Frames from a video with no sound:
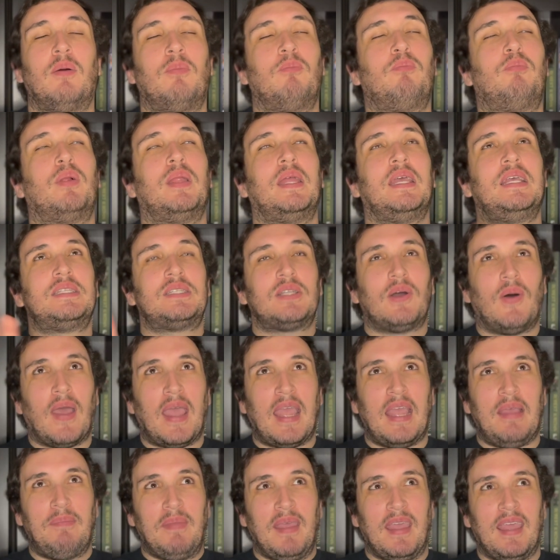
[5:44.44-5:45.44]
please don't
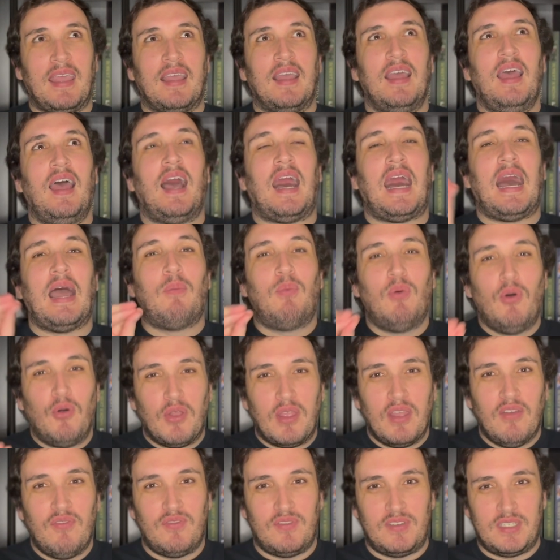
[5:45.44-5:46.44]
hate me. I will
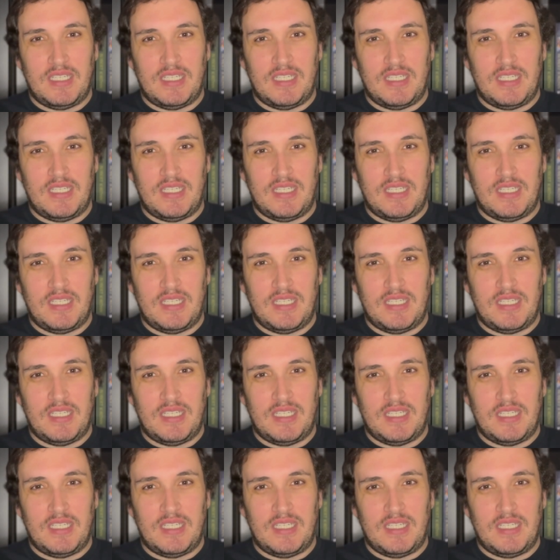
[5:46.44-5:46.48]
give